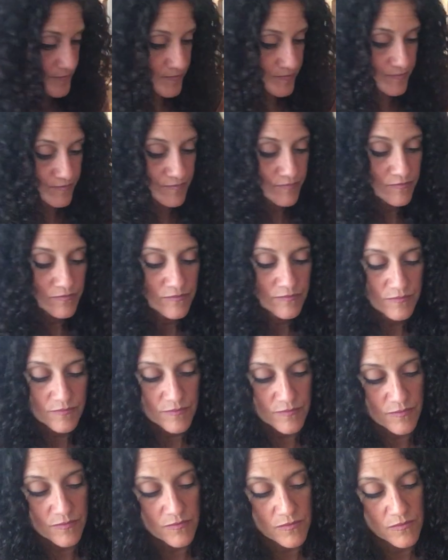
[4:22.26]

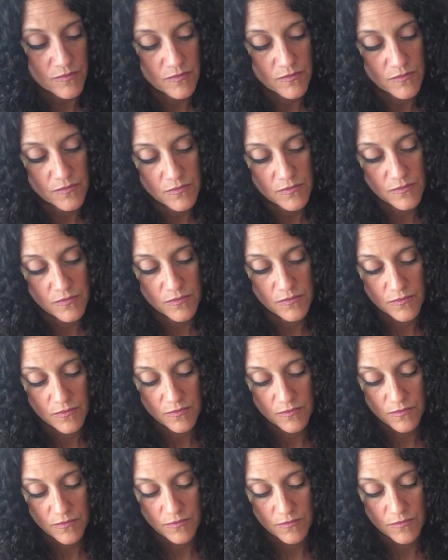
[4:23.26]

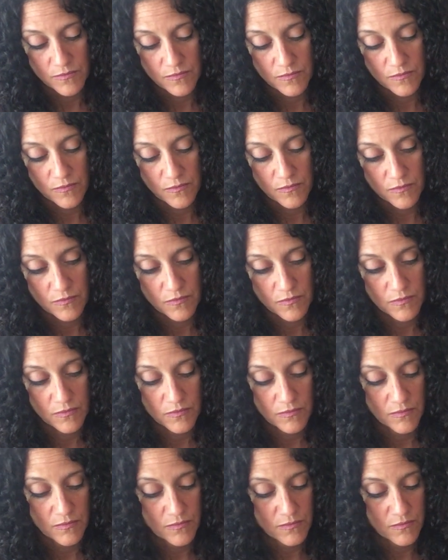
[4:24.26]

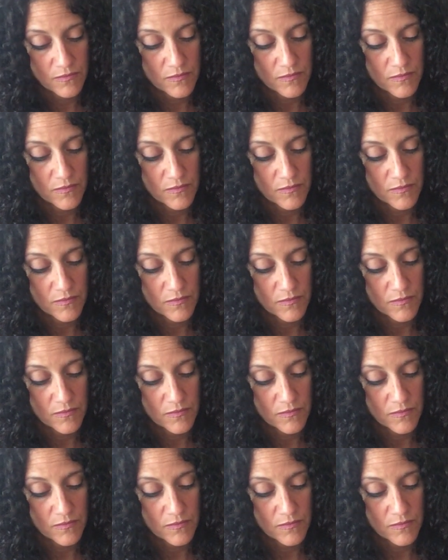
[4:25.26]
Nobody speaks.